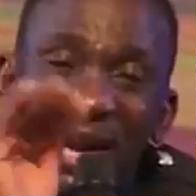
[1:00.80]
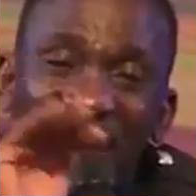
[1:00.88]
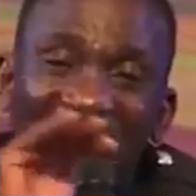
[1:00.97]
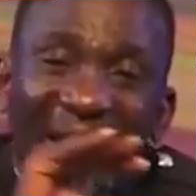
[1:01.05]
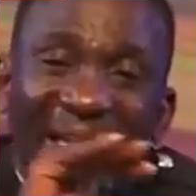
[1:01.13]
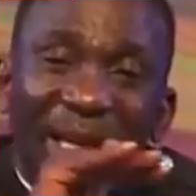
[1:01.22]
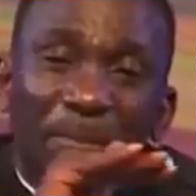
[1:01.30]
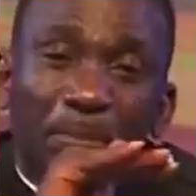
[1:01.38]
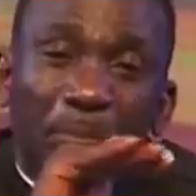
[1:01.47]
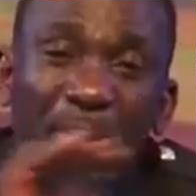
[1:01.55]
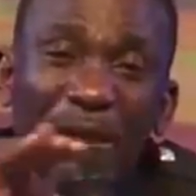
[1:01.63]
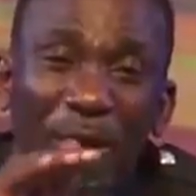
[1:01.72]
are the
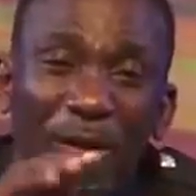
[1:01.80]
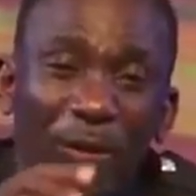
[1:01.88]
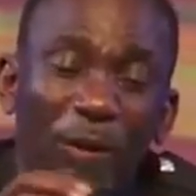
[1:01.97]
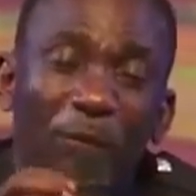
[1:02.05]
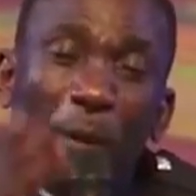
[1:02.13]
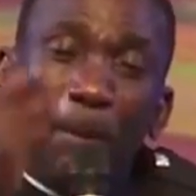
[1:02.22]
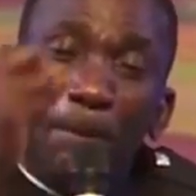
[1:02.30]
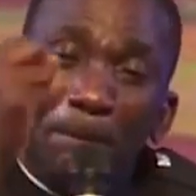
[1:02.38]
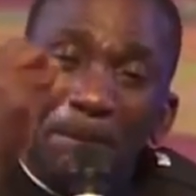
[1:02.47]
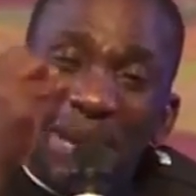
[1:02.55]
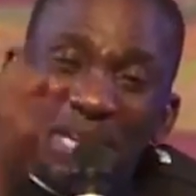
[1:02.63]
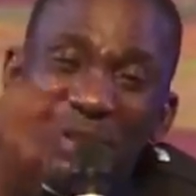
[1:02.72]
precursor for
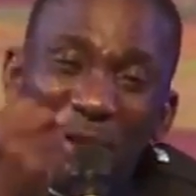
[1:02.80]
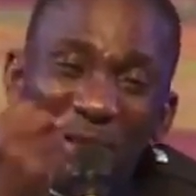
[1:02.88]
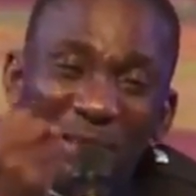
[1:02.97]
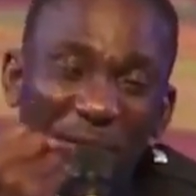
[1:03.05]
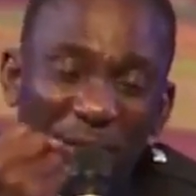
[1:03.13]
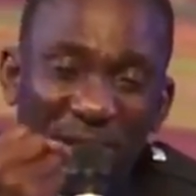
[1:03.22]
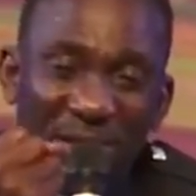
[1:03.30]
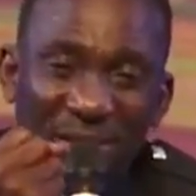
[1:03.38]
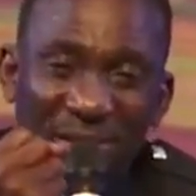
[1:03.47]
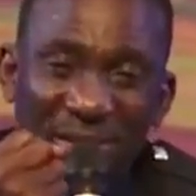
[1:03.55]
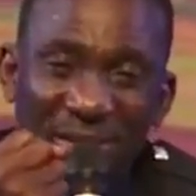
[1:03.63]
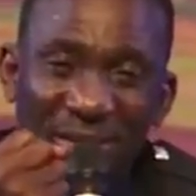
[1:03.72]
major
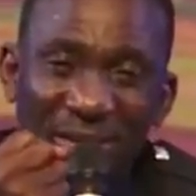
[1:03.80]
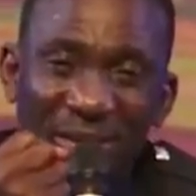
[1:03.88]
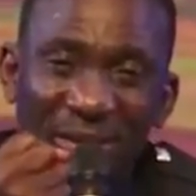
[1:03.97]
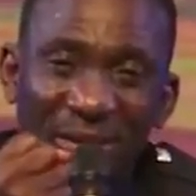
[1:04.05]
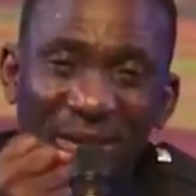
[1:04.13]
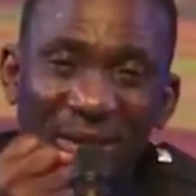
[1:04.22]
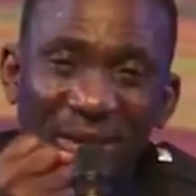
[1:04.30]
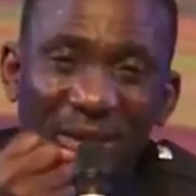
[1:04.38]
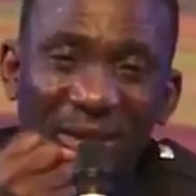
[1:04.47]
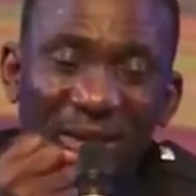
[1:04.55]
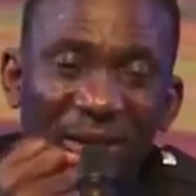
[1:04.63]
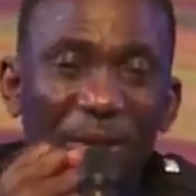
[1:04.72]
differences.
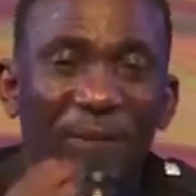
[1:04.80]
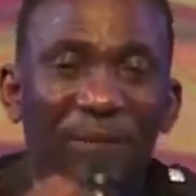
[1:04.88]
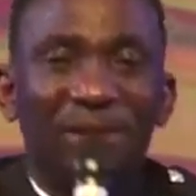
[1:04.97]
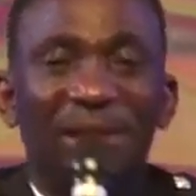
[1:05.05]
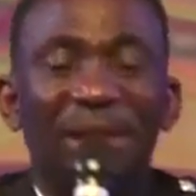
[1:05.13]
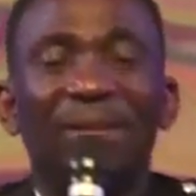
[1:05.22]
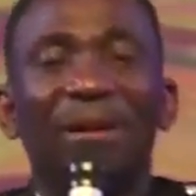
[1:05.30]
Do you understand that?